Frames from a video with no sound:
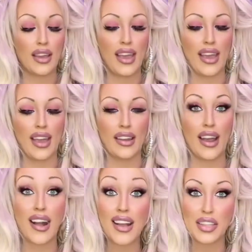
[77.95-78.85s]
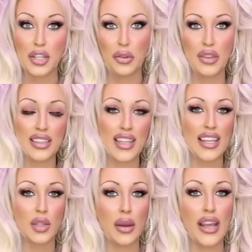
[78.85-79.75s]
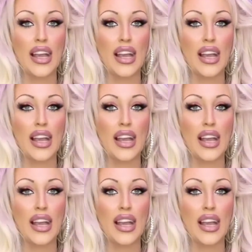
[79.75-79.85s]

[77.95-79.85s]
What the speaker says: and I got to this last week.